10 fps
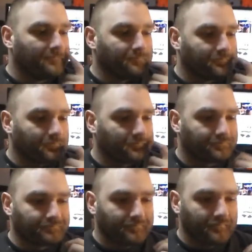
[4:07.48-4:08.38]

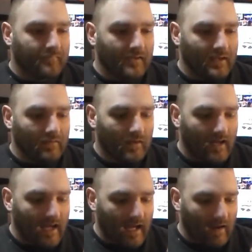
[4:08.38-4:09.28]

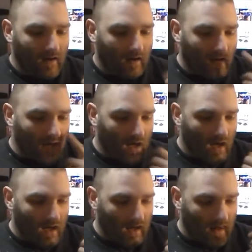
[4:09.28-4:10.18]
Nobody speaks.